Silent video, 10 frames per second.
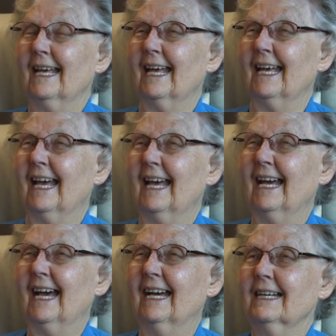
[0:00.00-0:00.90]

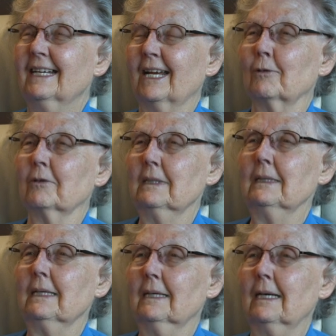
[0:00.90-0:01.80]
it
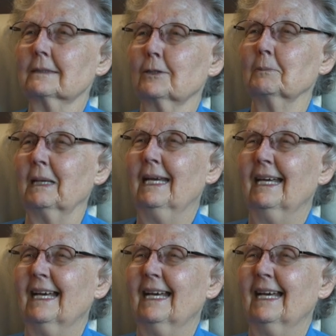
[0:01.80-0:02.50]
really got to me.